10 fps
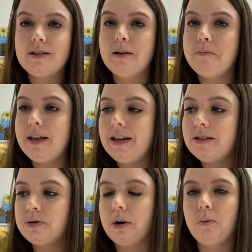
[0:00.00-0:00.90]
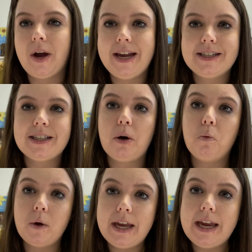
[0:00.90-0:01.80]
Committees are ways that
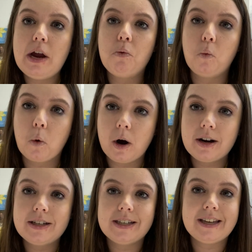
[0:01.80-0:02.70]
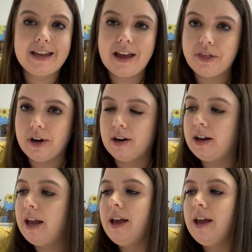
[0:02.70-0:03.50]
we work together,